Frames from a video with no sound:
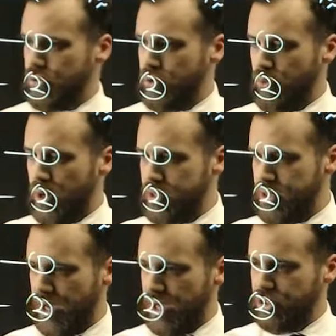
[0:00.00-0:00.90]
1
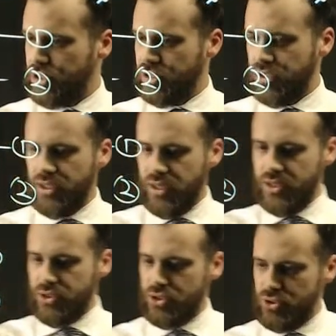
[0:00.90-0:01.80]
dash
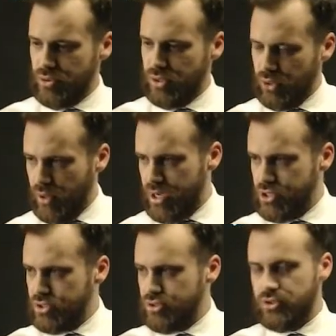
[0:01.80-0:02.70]
into
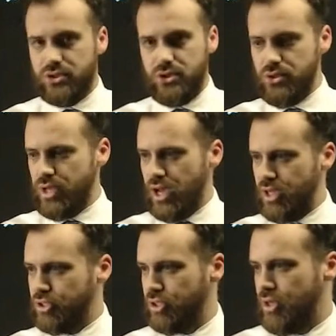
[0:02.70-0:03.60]
equation 2
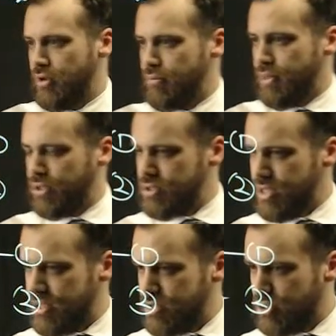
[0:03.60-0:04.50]
dash, because
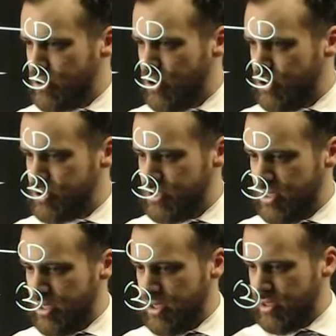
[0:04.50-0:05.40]
that's cos
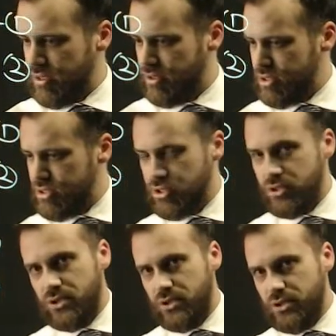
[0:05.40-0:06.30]
t, this is
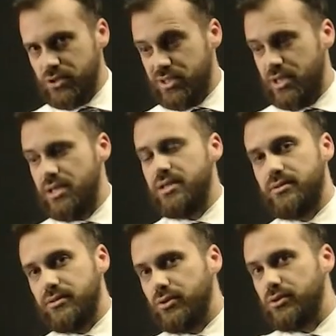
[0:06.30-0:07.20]
cos t
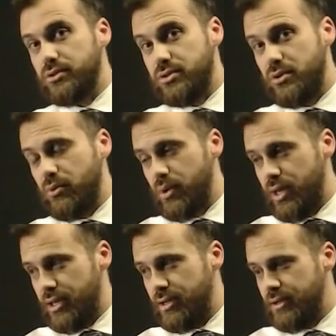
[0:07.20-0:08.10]
all
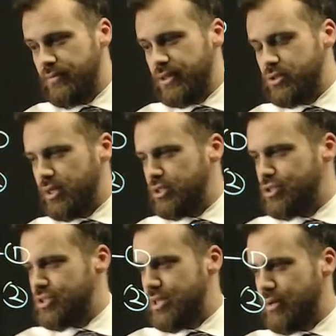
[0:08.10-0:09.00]
squared. So I can
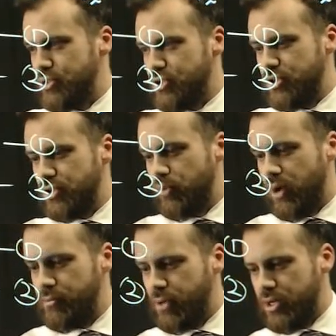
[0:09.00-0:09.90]
just substitute
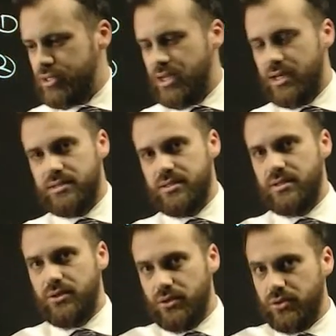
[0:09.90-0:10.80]
1 minus x
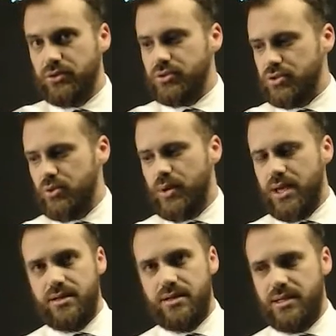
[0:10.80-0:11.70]
all
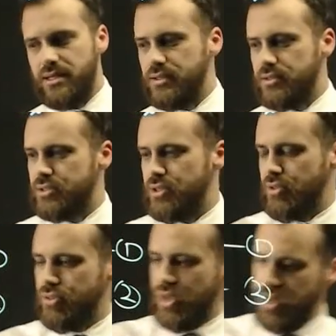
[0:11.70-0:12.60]
squared
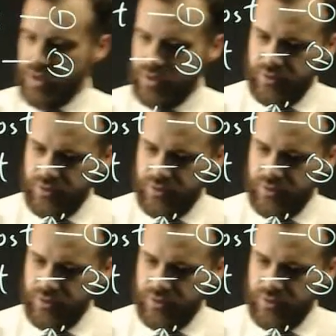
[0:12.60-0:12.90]
into there.